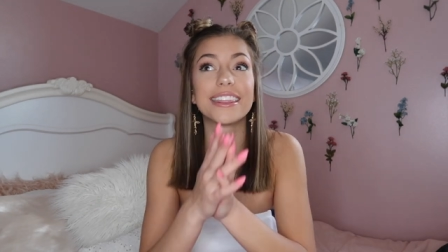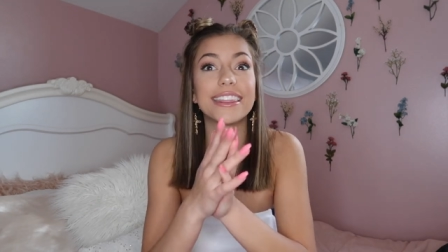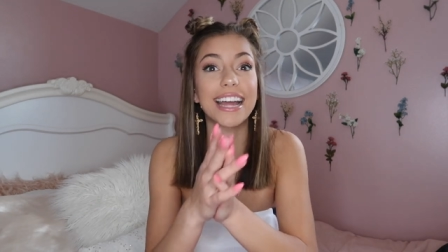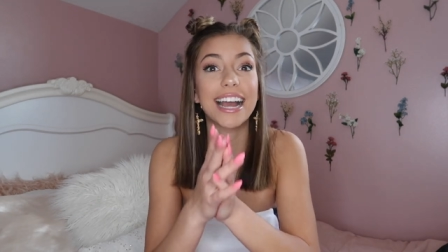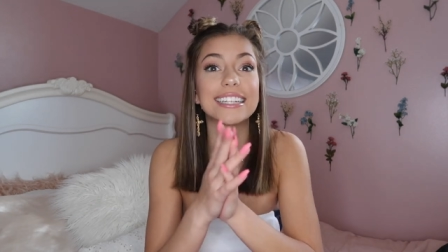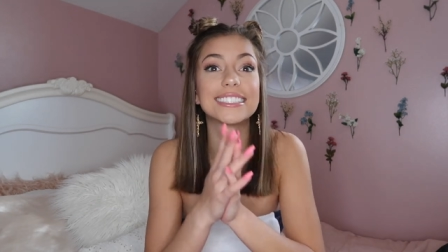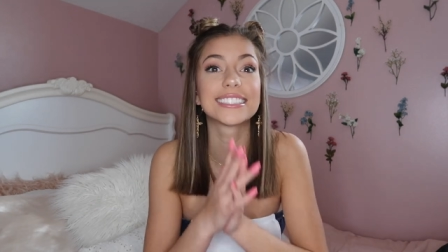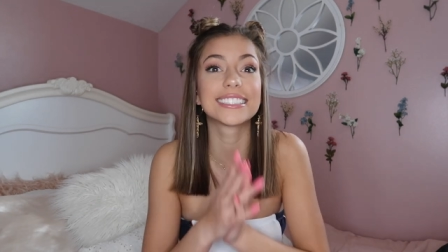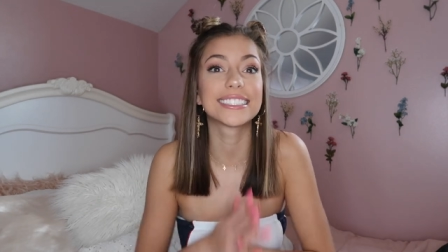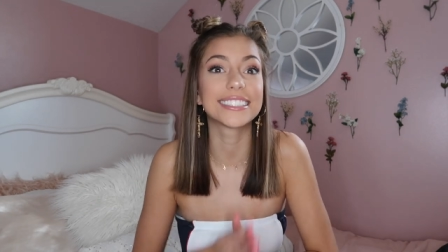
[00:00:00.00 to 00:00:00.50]

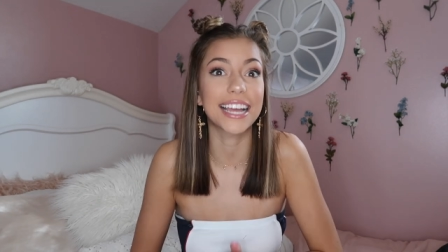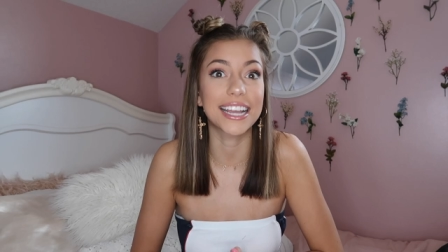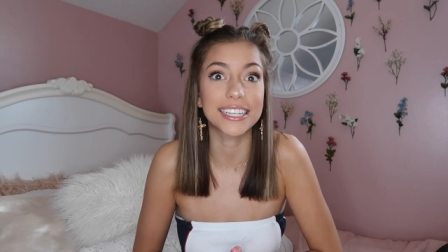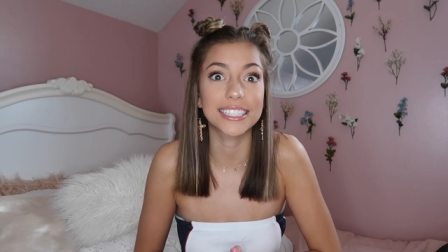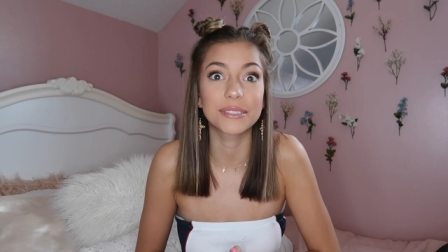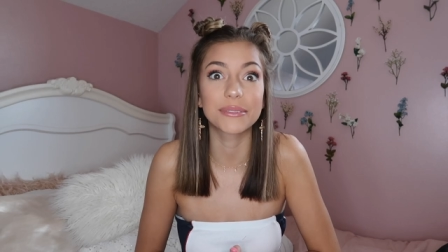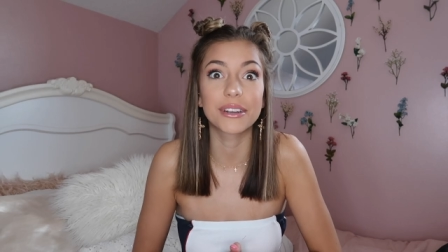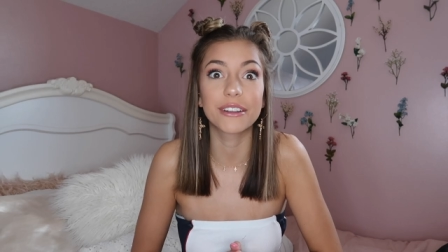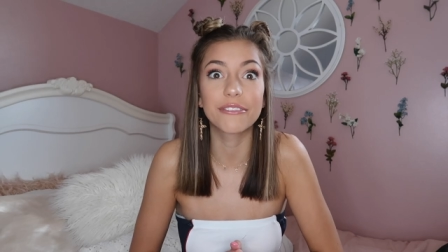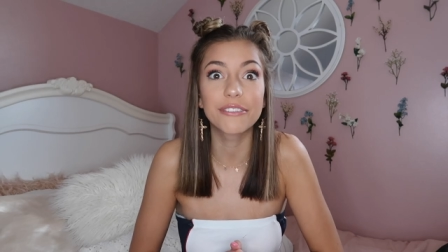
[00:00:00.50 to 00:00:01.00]
That's
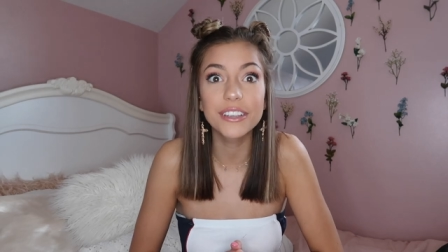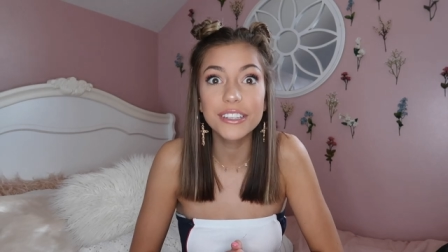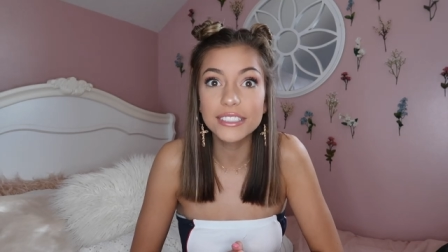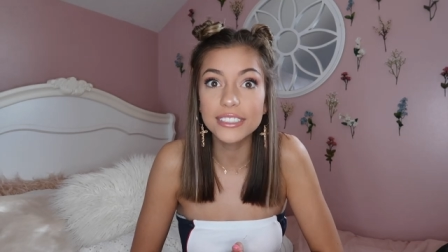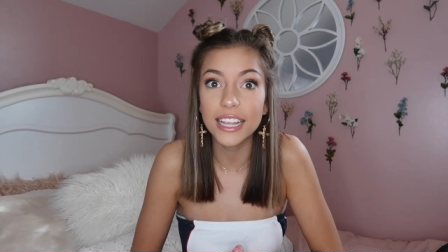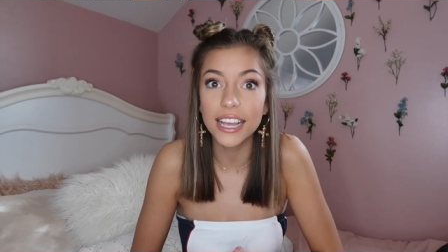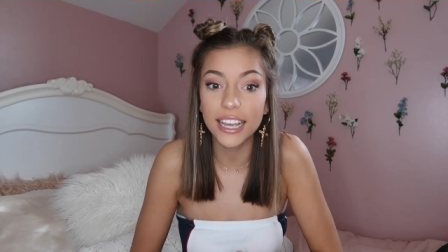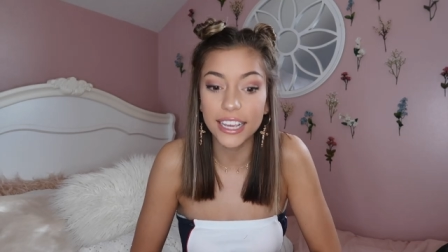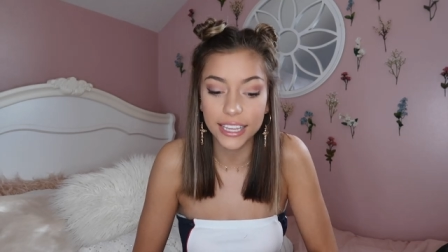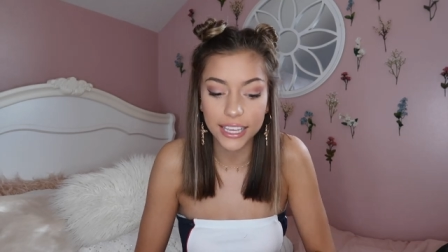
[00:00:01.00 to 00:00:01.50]
exactly what it
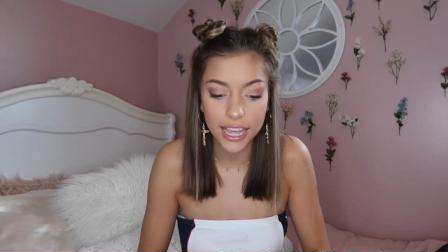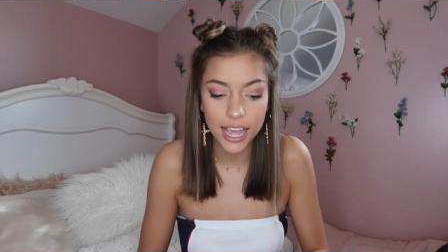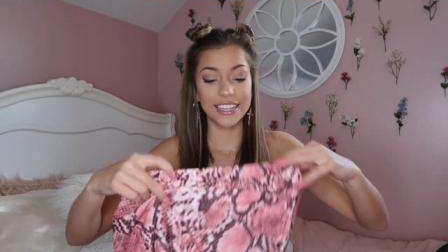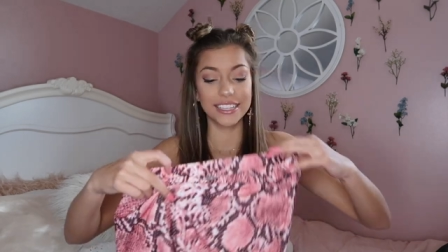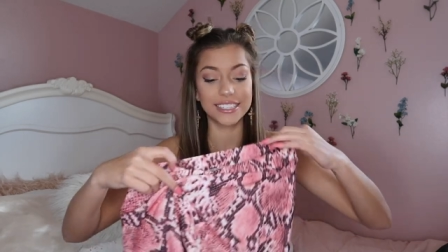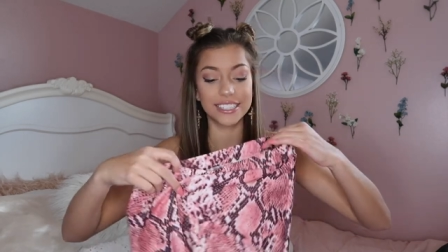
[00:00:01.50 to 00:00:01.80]
feels like.